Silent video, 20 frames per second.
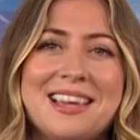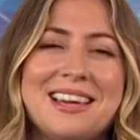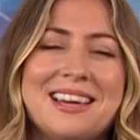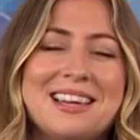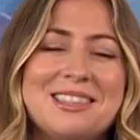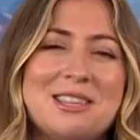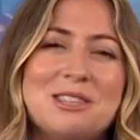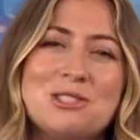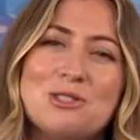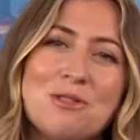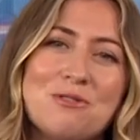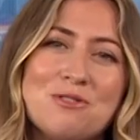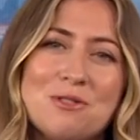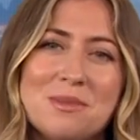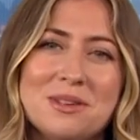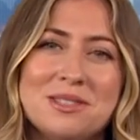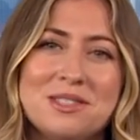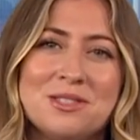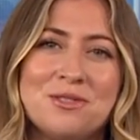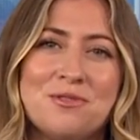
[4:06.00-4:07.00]
And that's all
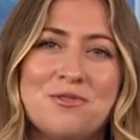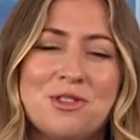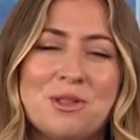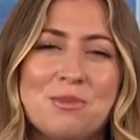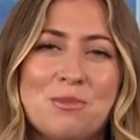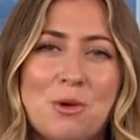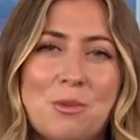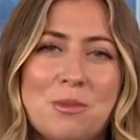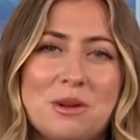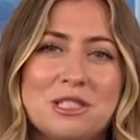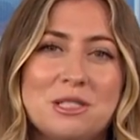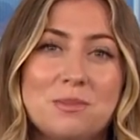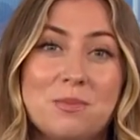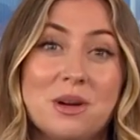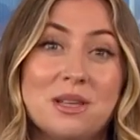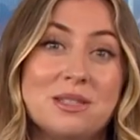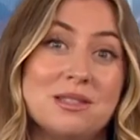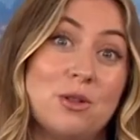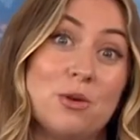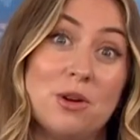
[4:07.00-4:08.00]
from us for the moment.
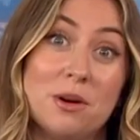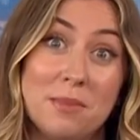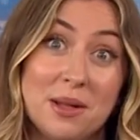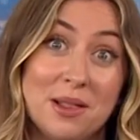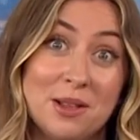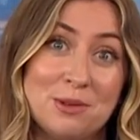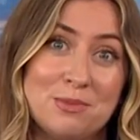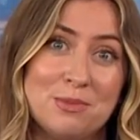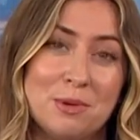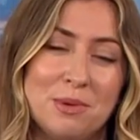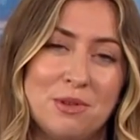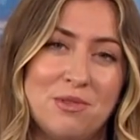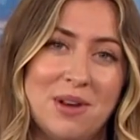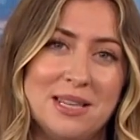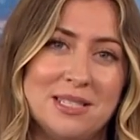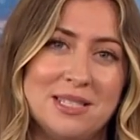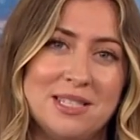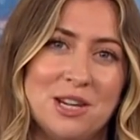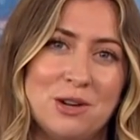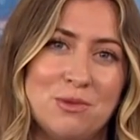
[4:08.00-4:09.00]
But Laura Miller will be
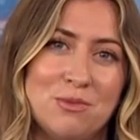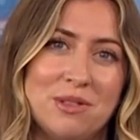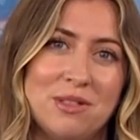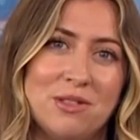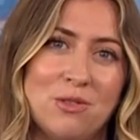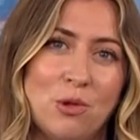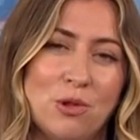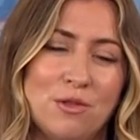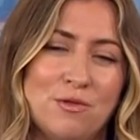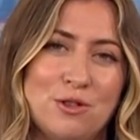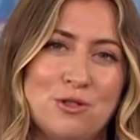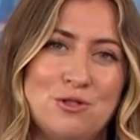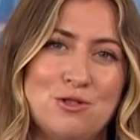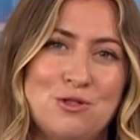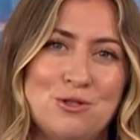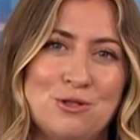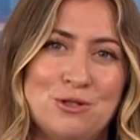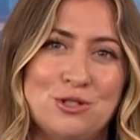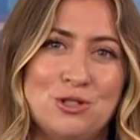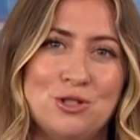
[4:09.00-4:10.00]
right here with all of your
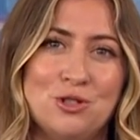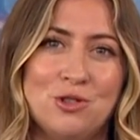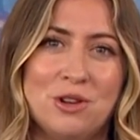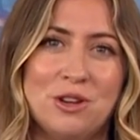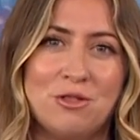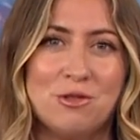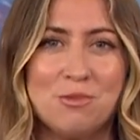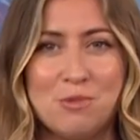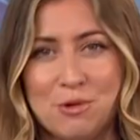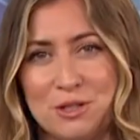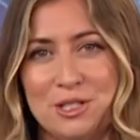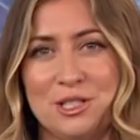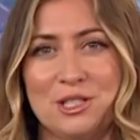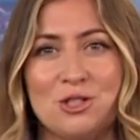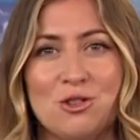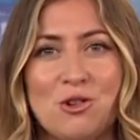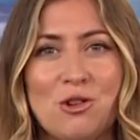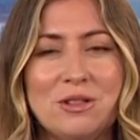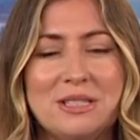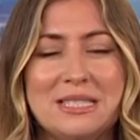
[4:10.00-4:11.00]
news during Reporting
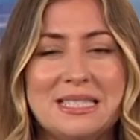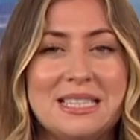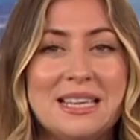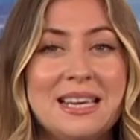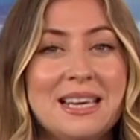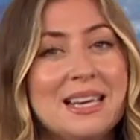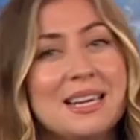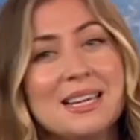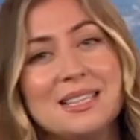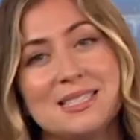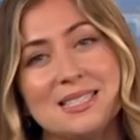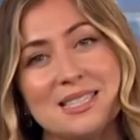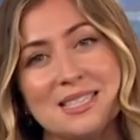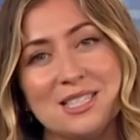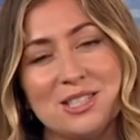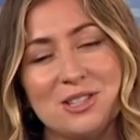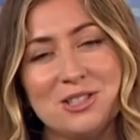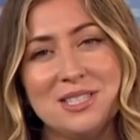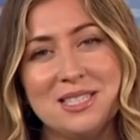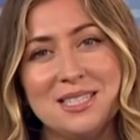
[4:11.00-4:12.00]
Scotland at
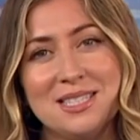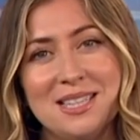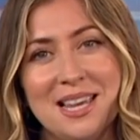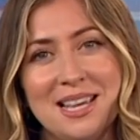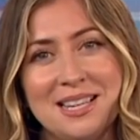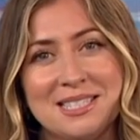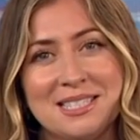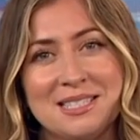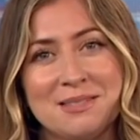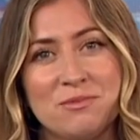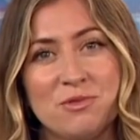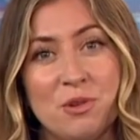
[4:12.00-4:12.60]
6:30 tonight.